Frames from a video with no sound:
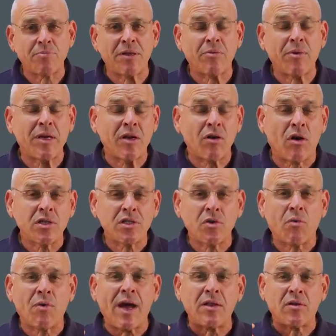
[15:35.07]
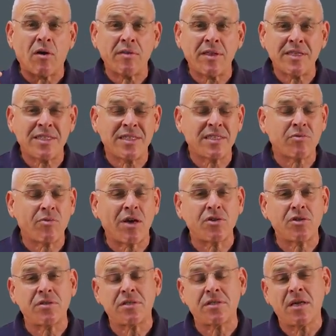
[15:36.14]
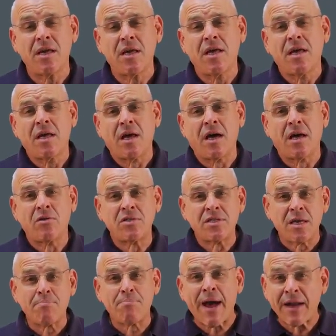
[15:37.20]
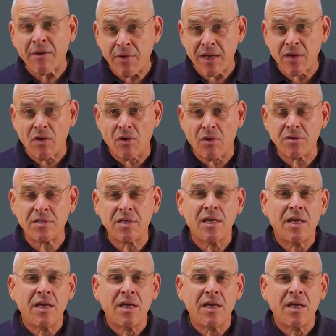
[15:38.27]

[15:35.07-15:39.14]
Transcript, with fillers: but we can also write all these instructions uh, using binary codes,